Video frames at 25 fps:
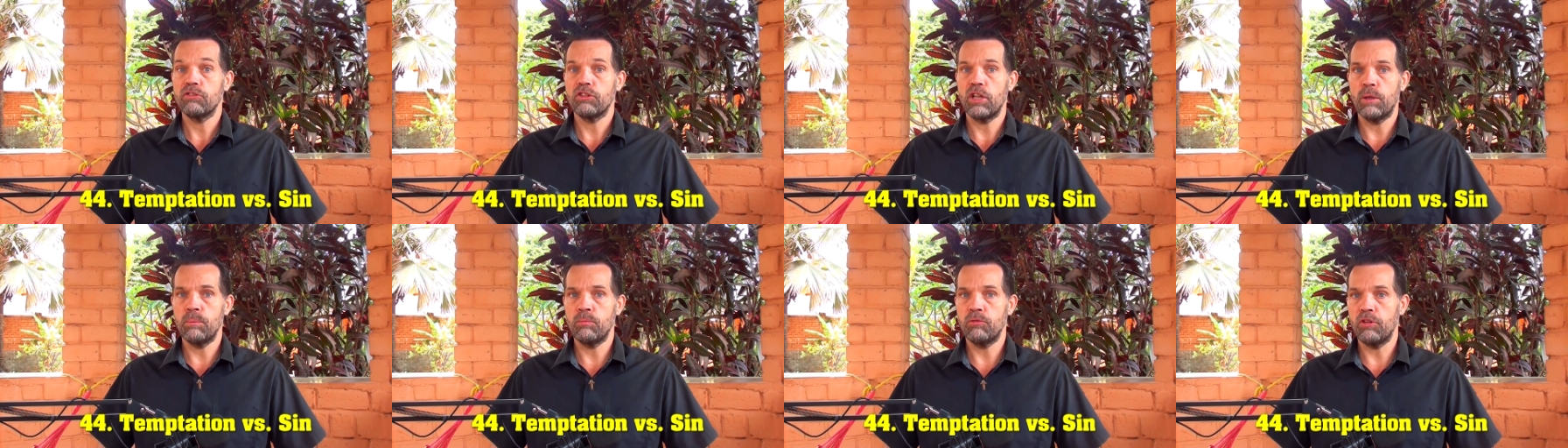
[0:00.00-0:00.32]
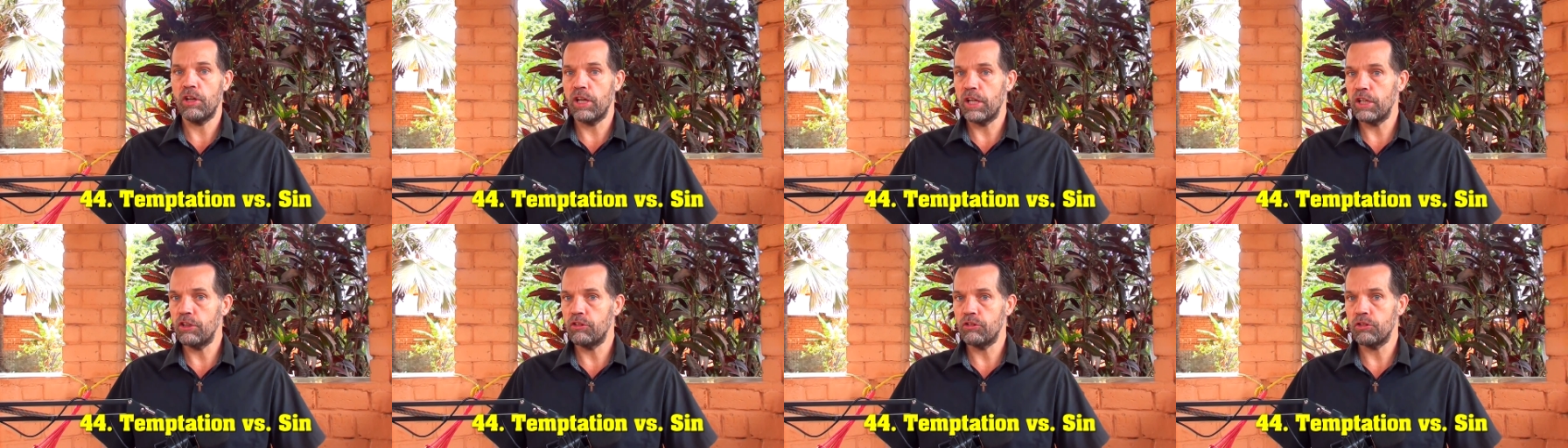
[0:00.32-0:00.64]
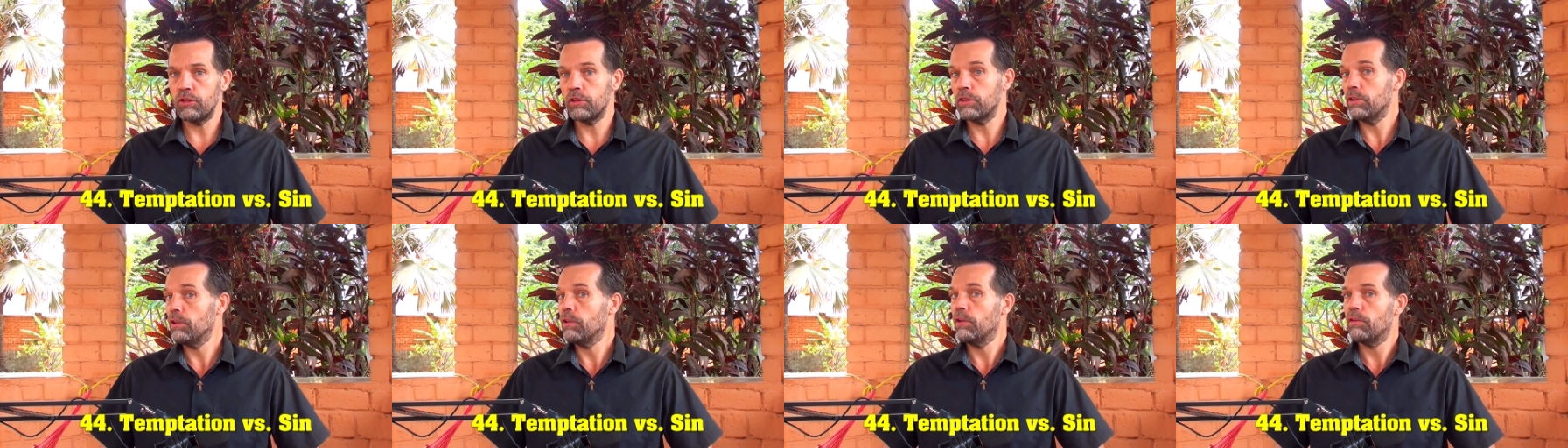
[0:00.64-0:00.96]

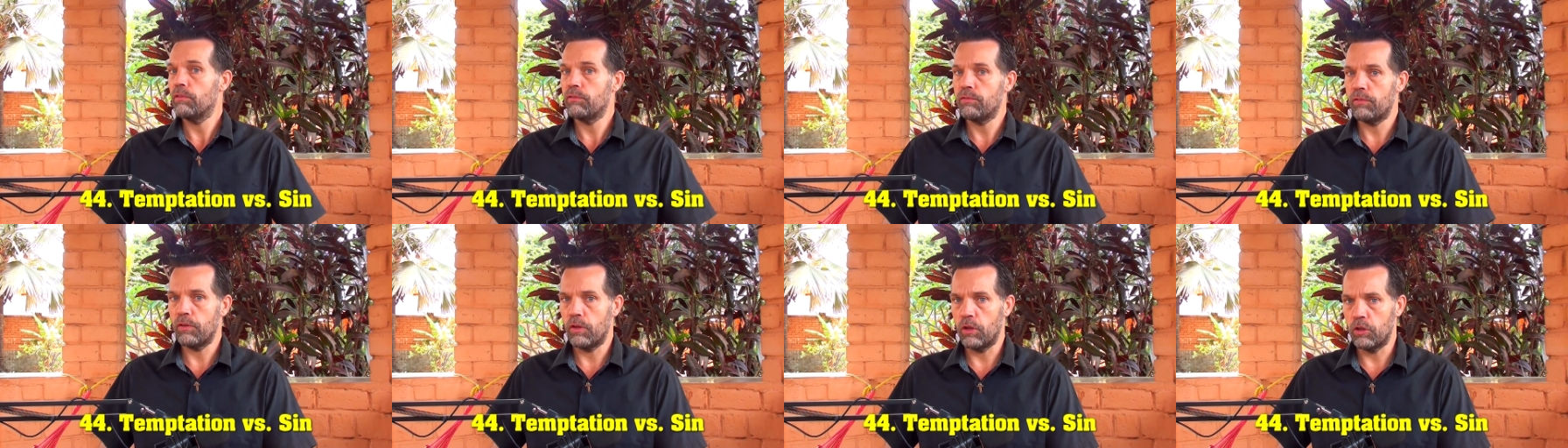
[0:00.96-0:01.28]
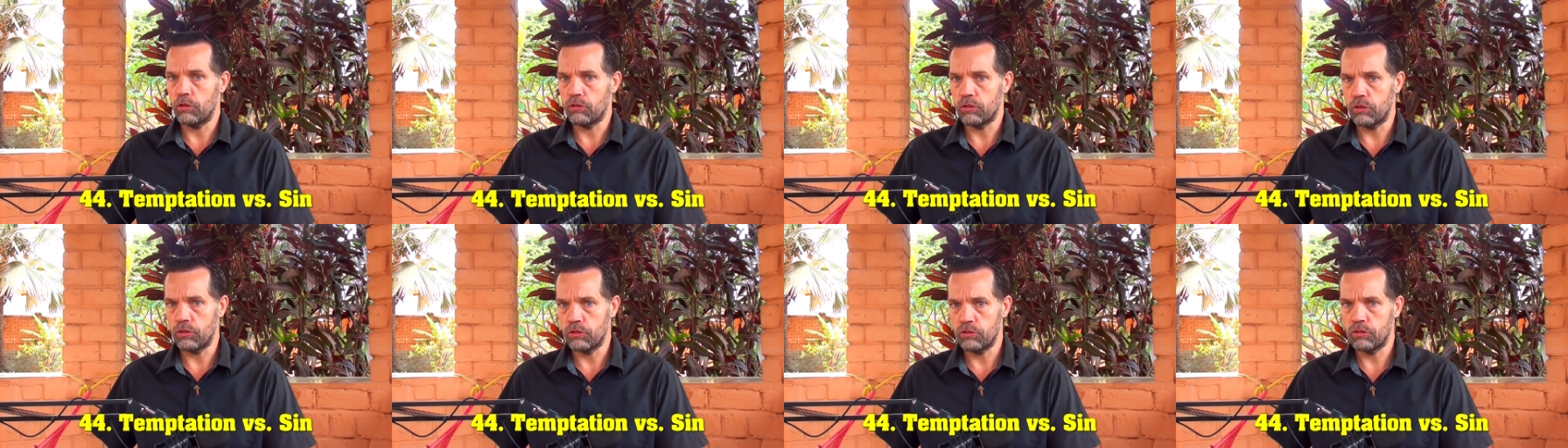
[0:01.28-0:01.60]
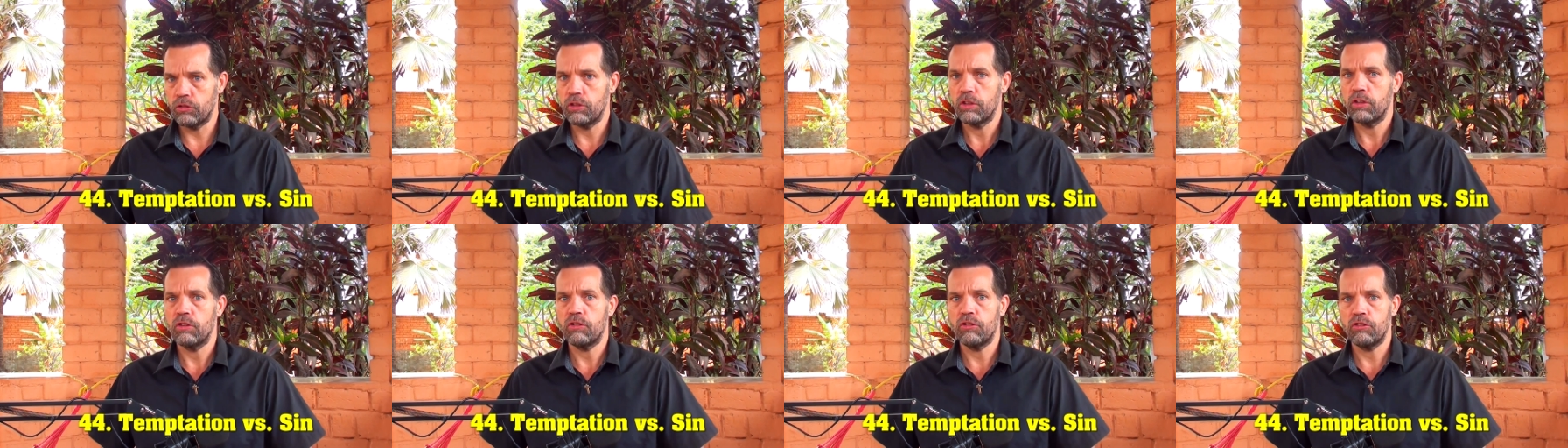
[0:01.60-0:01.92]
temptation
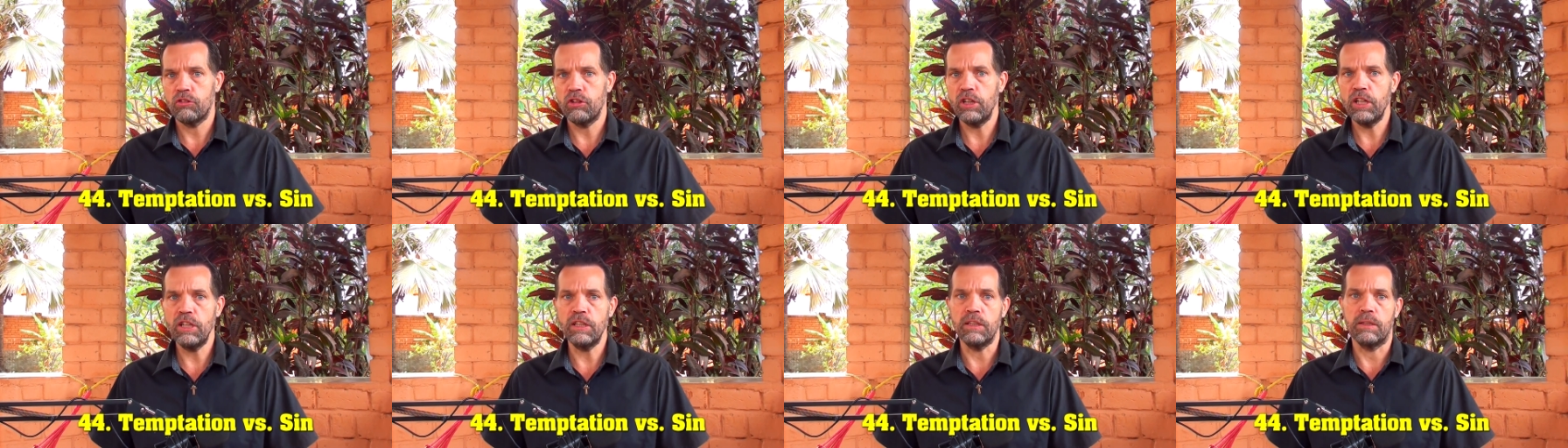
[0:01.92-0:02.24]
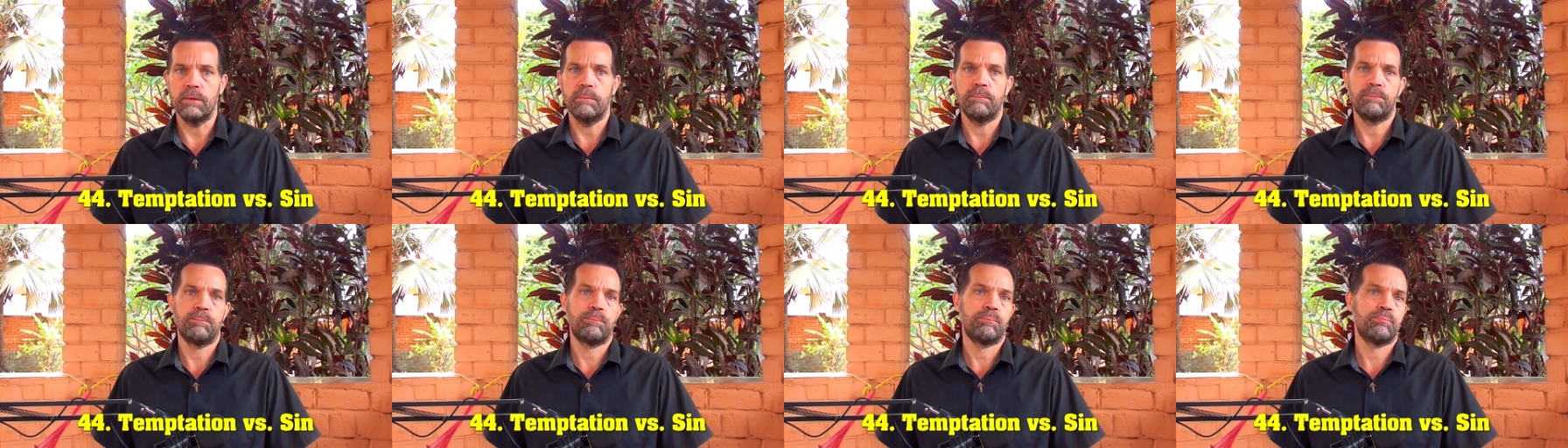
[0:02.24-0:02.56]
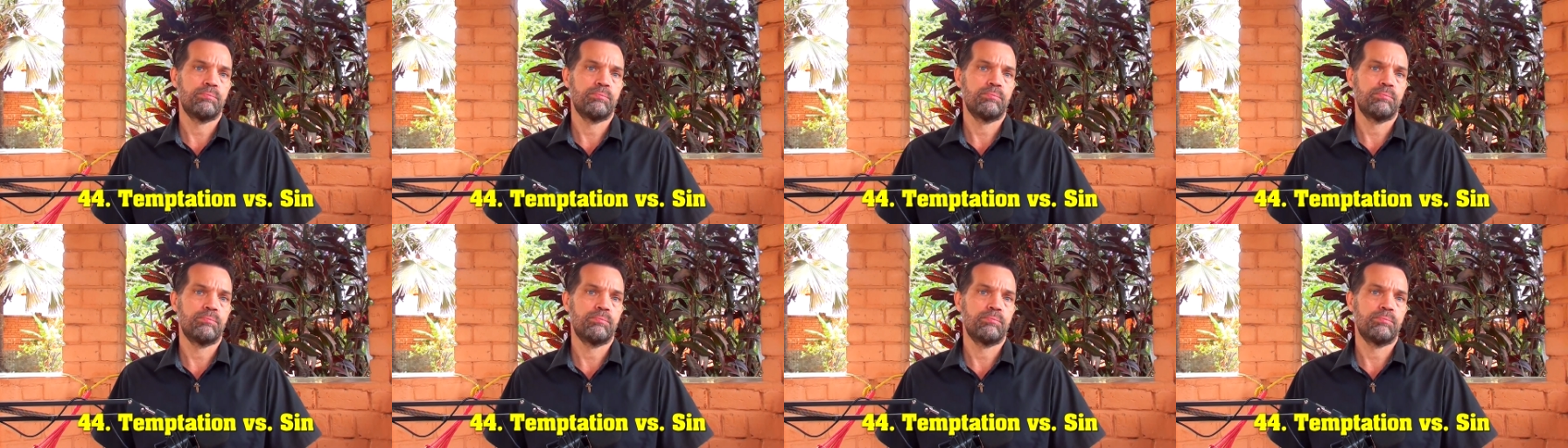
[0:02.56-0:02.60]
versus sin.